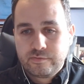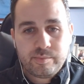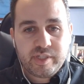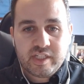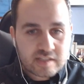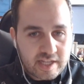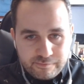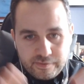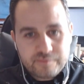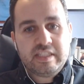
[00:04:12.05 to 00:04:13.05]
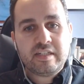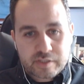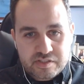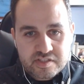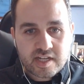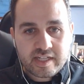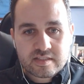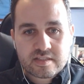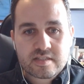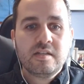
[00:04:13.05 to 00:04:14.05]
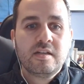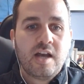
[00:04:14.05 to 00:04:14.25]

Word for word: for me, like 50 different sites,